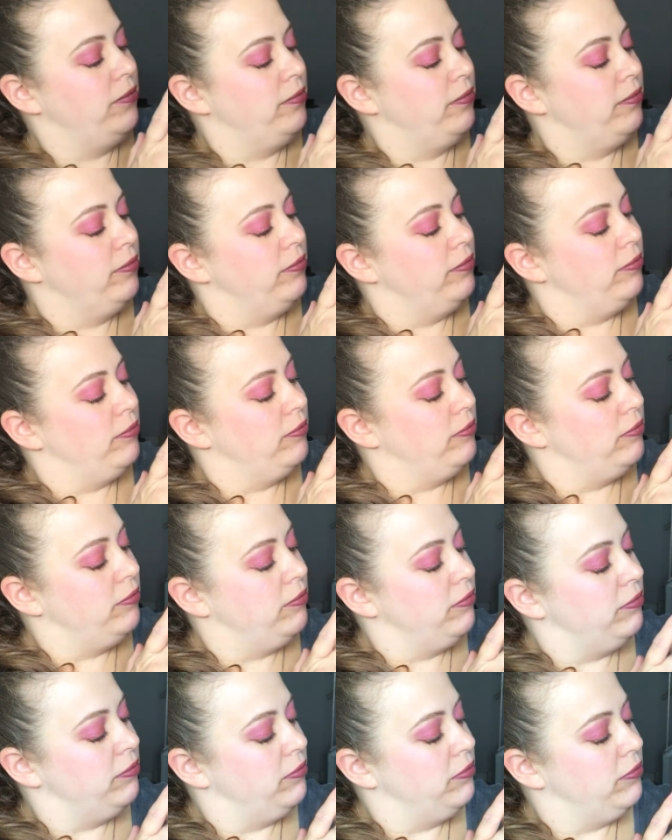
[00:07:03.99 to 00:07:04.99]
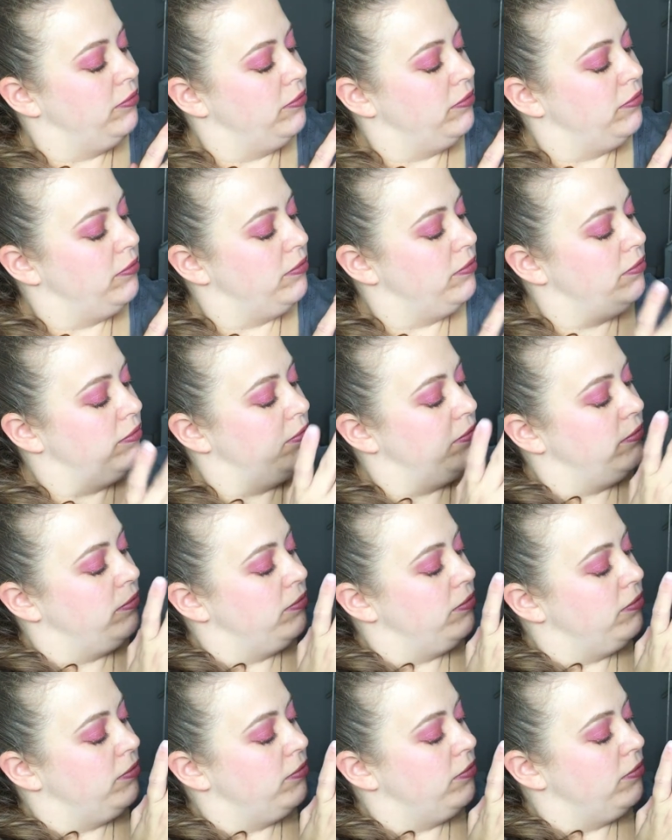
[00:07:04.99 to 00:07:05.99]

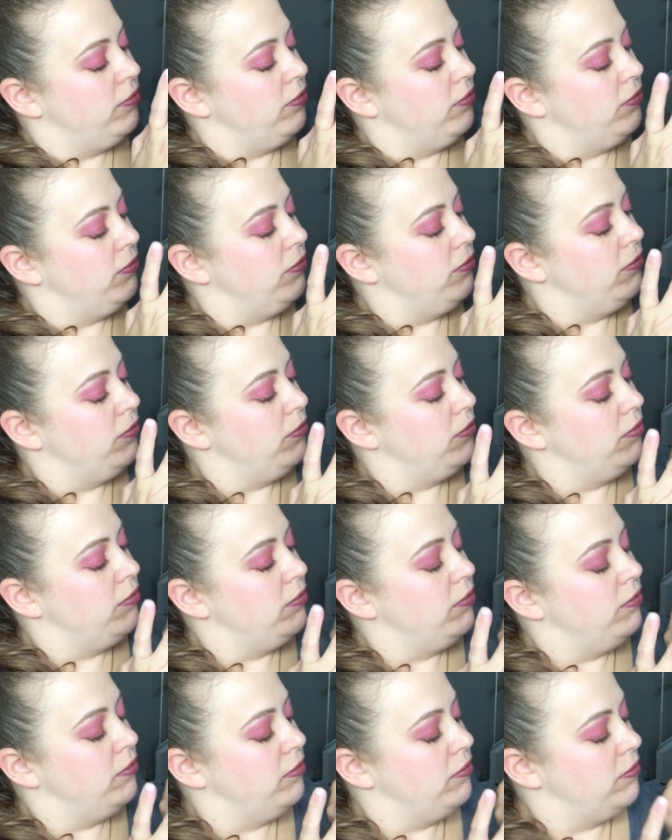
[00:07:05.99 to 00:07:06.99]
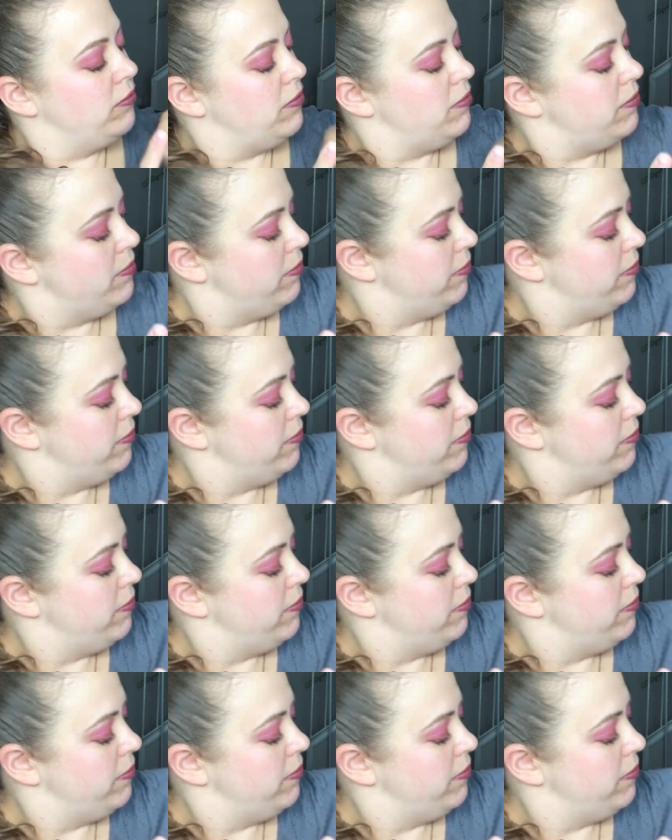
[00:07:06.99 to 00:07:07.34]
No one is speaking in this clip.